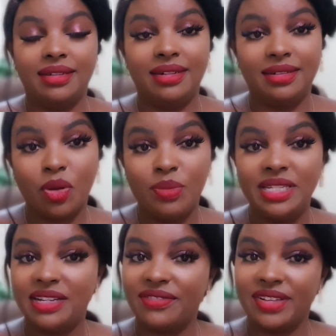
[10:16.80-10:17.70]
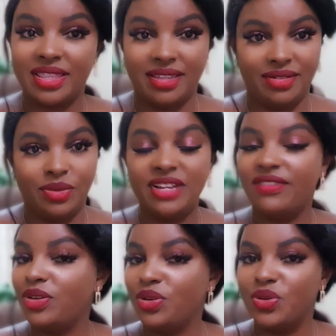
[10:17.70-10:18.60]
Commit everything.
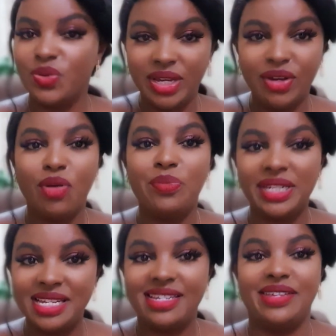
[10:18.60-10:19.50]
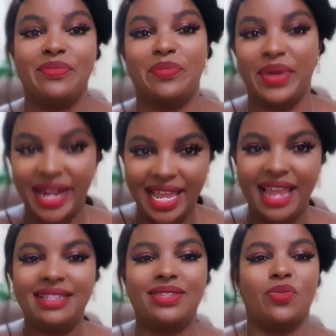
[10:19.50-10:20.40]
Whatever you're doing, commit it in prayer.
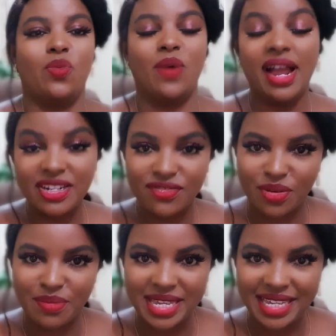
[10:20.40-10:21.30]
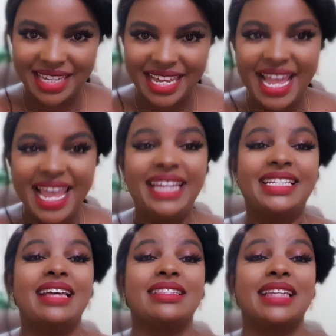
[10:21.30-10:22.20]
It's worked for me. It
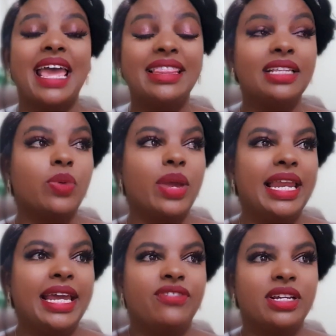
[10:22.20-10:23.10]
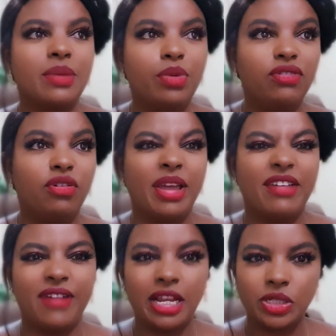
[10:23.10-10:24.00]
has, and that's why, like, for example, for my
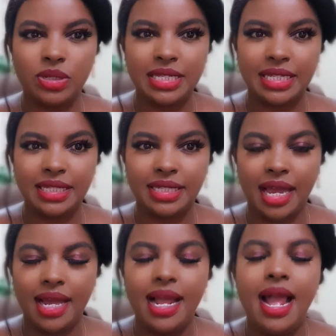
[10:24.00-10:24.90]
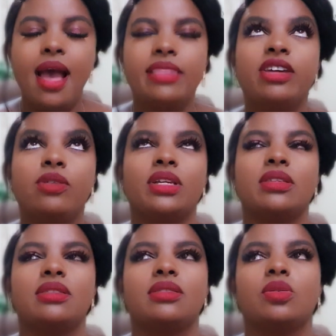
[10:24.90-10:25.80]
functions this year, they were
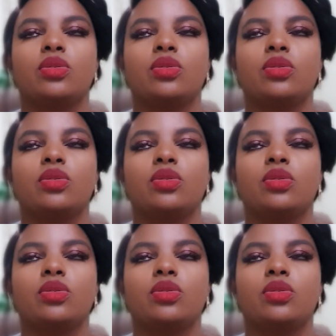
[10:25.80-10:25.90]
so